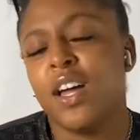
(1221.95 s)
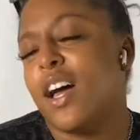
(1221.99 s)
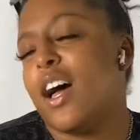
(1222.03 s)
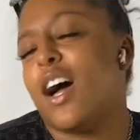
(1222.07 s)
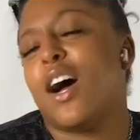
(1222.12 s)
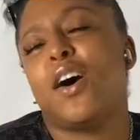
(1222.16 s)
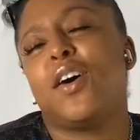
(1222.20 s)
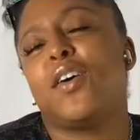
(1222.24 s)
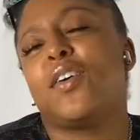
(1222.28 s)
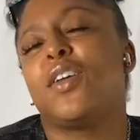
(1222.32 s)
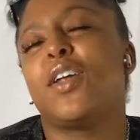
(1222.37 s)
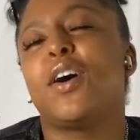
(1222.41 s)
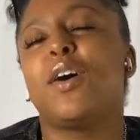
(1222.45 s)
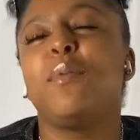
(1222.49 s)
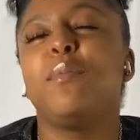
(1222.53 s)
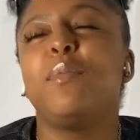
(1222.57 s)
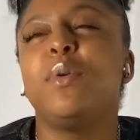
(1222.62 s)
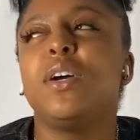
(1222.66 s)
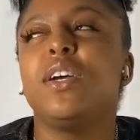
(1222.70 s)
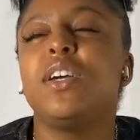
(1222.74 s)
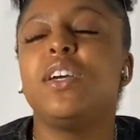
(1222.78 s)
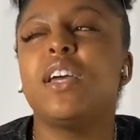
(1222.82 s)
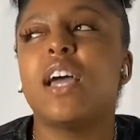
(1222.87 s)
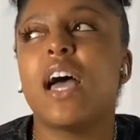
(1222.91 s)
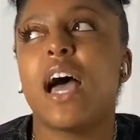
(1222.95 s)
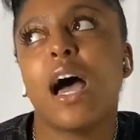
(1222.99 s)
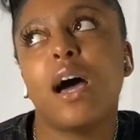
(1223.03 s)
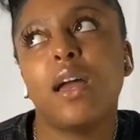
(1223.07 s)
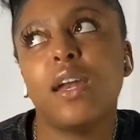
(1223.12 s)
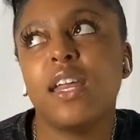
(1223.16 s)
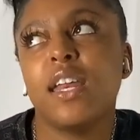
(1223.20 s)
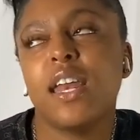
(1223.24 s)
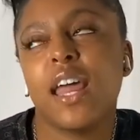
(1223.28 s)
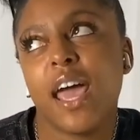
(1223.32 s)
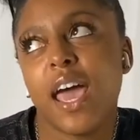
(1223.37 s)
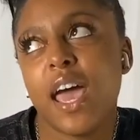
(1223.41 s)
I don't know, but I
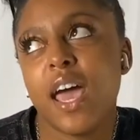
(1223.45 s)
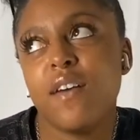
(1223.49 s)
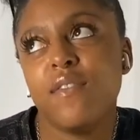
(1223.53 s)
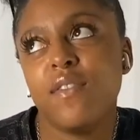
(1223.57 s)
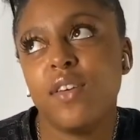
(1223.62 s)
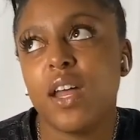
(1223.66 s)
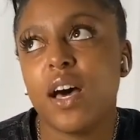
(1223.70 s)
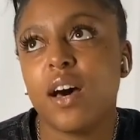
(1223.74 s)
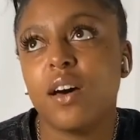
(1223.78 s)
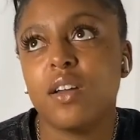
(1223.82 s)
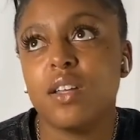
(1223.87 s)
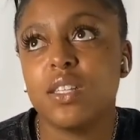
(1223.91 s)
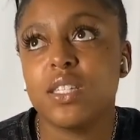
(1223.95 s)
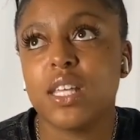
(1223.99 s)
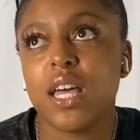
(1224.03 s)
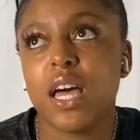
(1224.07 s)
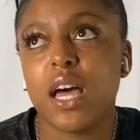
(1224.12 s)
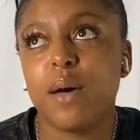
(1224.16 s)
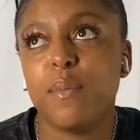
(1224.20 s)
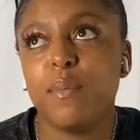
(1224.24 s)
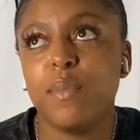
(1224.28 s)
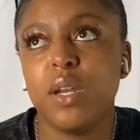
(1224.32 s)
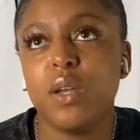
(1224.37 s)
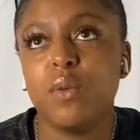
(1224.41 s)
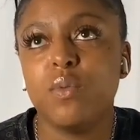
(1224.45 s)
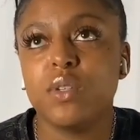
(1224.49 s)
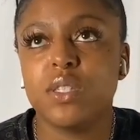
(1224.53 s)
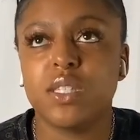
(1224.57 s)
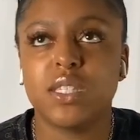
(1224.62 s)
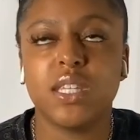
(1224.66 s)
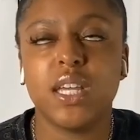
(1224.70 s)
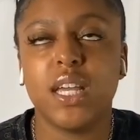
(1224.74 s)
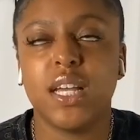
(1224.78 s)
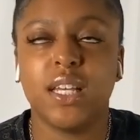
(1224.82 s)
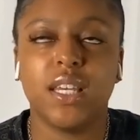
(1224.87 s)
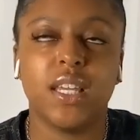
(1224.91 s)
didn't have it all the time, but it was
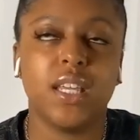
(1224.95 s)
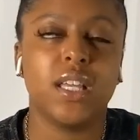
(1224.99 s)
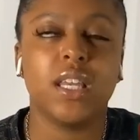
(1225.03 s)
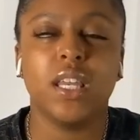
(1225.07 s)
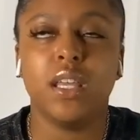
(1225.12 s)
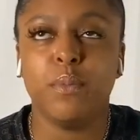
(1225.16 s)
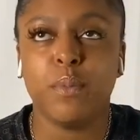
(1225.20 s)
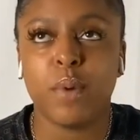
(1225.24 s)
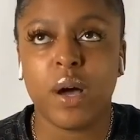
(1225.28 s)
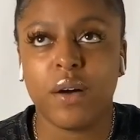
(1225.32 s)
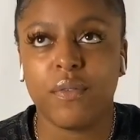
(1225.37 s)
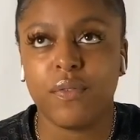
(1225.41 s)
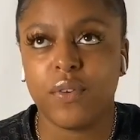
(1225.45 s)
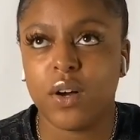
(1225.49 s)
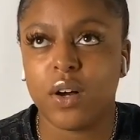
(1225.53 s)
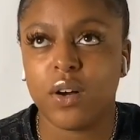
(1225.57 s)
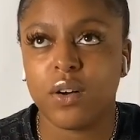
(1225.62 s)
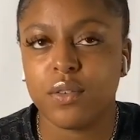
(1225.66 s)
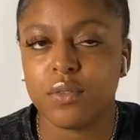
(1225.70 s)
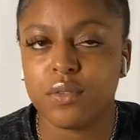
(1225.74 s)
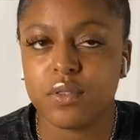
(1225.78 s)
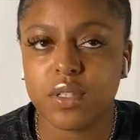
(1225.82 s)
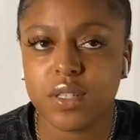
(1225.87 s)
technically my phone. So.